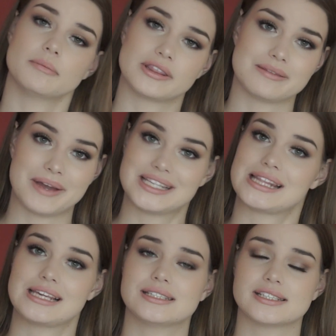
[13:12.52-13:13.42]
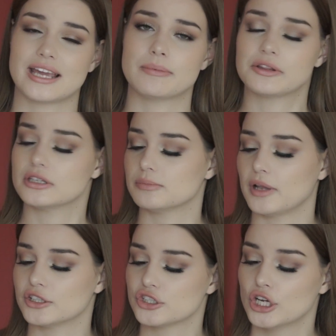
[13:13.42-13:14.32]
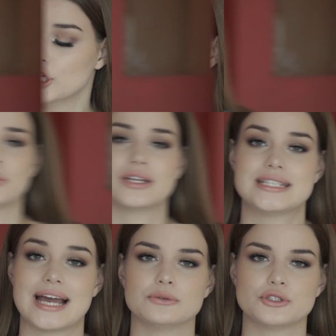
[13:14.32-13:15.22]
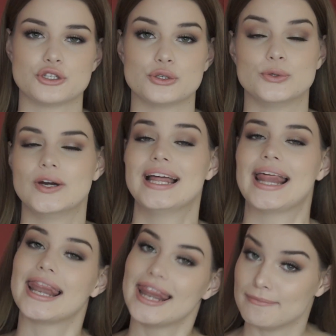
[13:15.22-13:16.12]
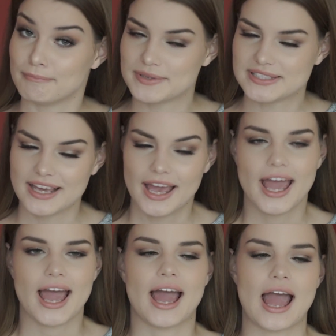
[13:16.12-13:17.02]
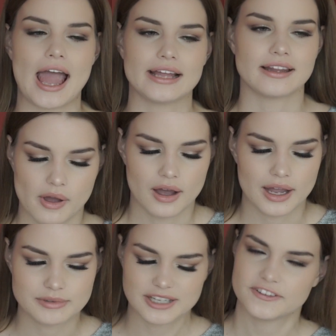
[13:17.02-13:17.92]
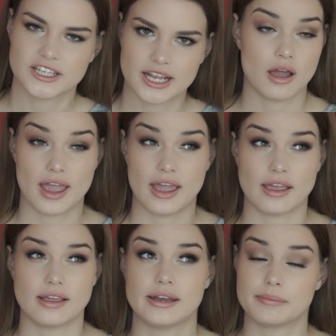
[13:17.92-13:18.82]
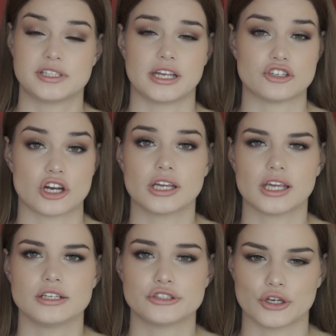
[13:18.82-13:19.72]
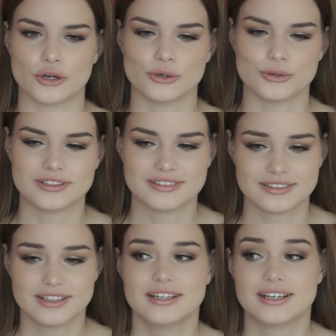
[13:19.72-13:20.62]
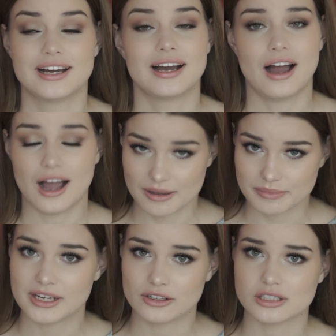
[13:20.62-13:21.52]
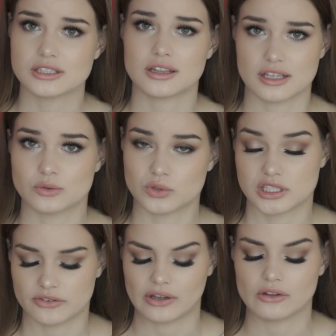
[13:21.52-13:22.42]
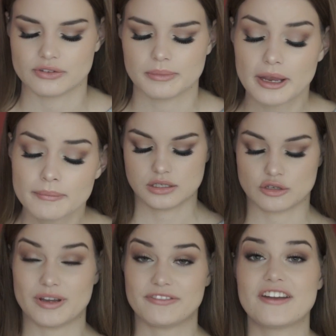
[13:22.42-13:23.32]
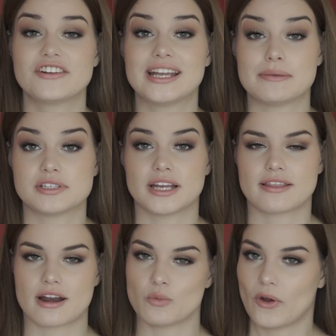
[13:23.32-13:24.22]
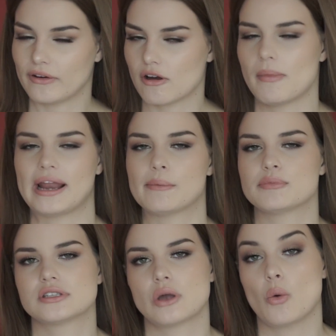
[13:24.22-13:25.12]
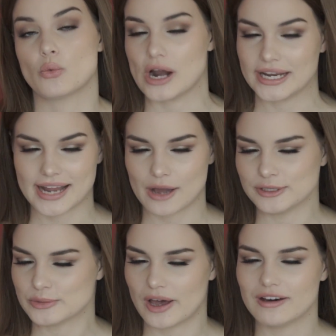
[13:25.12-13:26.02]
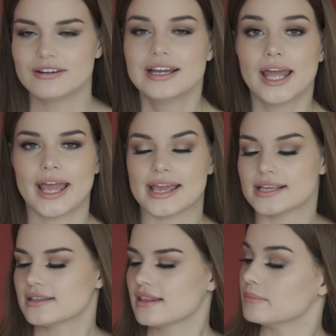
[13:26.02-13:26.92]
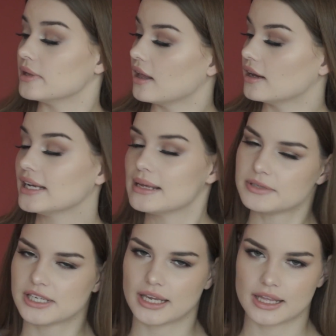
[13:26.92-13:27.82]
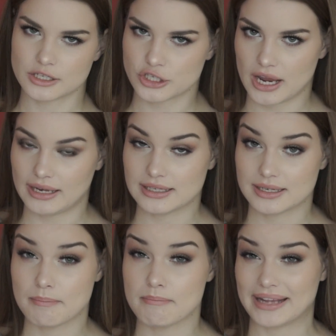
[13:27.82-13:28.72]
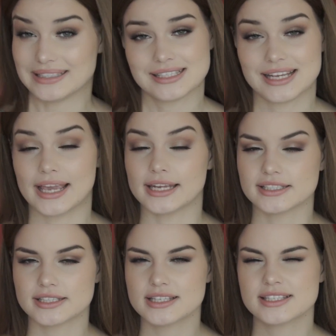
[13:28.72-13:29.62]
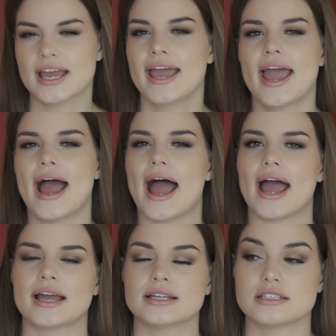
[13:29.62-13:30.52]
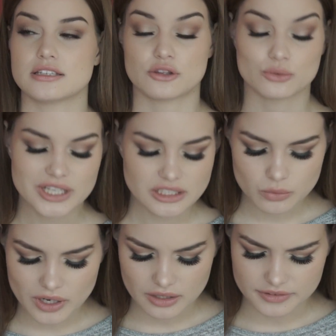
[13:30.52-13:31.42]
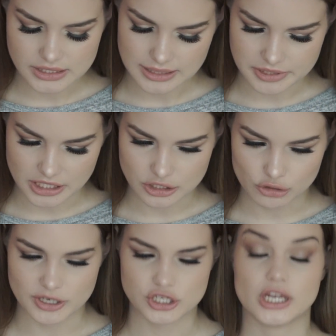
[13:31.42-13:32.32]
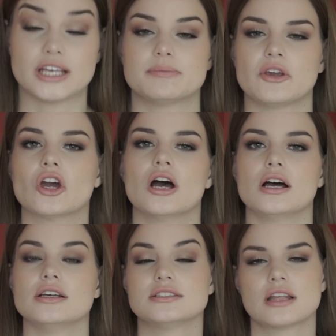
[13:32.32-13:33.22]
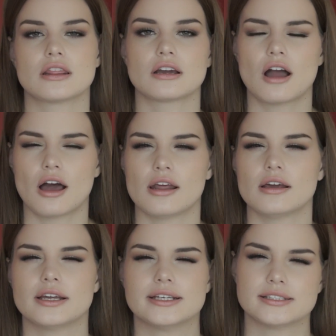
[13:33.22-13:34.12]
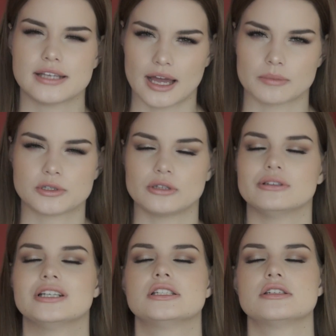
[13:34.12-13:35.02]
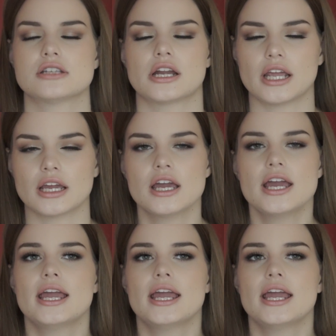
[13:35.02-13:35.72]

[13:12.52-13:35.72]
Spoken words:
but the best things to say about this blush. So we're down to lips, and I'm definitely a lipstick junkie, so I'm being honest, this was difficult for me. So my favorite lipstick that I'm wearing on my lips right now as well is the Milani lipstick in the shade Matte Innocence. And the reason why I love this lipstick so much is because the color is absolutely stunning.